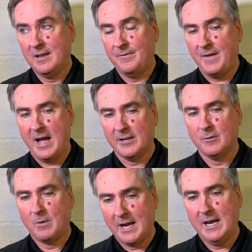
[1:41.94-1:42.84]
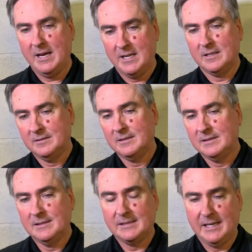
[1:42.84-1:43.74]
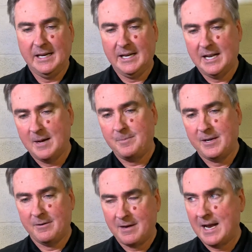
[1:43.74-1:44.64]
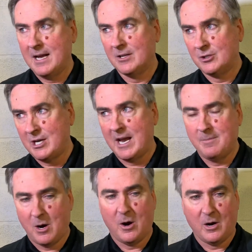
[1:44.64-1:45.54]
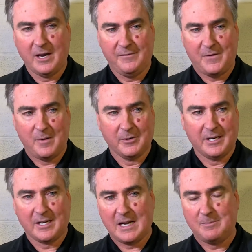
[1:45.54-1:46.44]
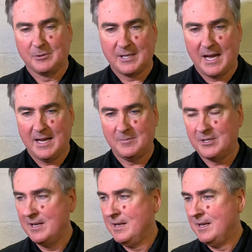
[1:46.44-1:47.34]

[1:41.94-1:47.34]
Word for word: Found a way to get it up and around Jamar. He fumbled it a couple times.